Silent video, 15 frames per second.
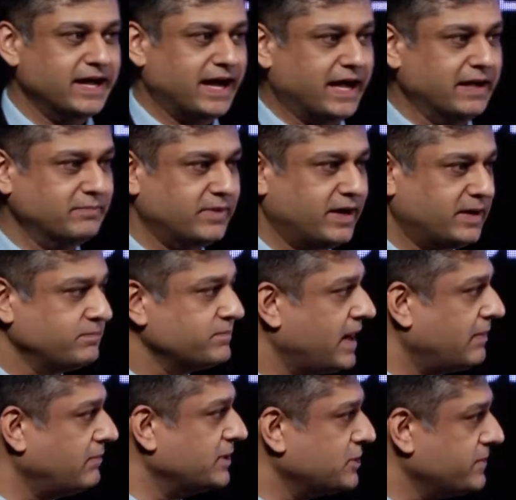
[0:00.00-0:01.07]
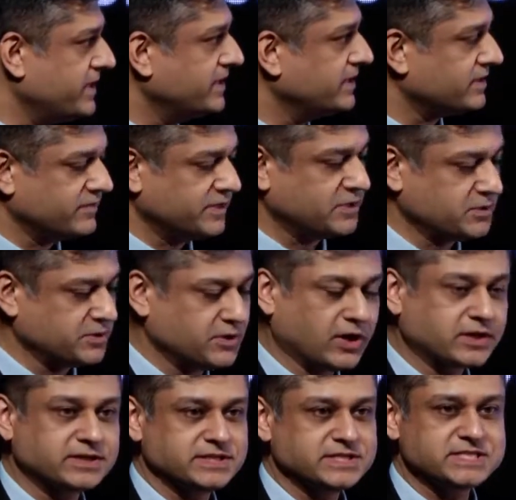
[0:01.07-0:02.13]
I'm humbled to be here with two
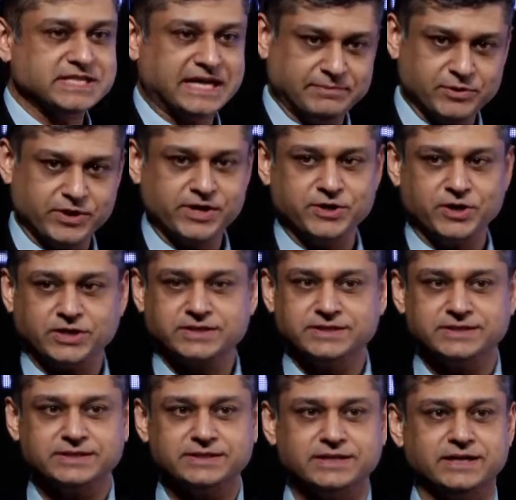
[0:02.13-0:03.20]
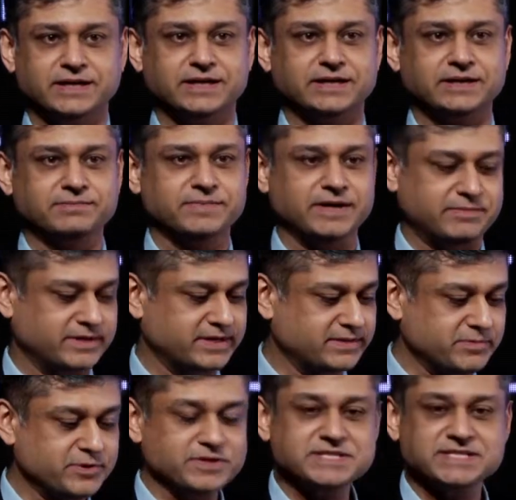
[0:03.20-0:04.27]
doctors. I'm not a doctor. I'm a
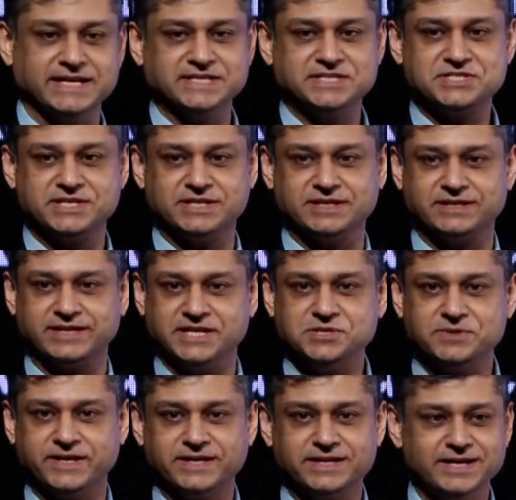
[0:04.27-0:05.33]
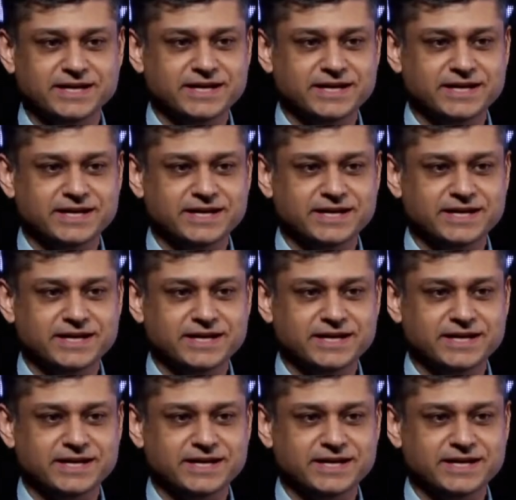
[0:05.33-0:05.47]
computer science graduate.